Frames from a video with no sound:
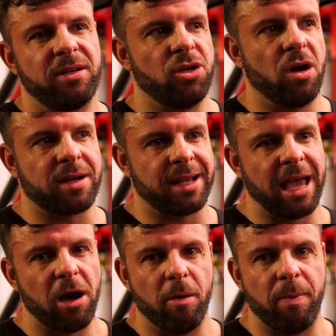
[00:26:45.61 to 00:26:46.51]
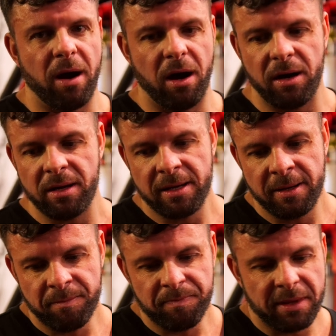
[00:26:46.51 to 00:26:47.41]
Joe can get up or
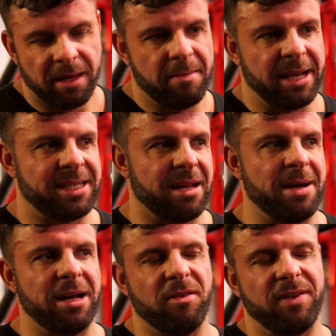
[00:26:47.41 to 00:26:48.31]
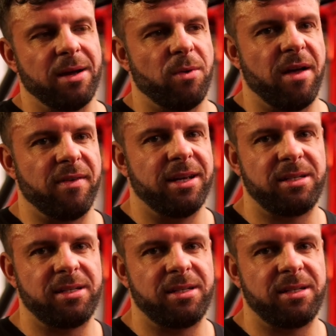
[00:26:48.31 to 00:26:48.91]
you might stay at man overnight, whatever.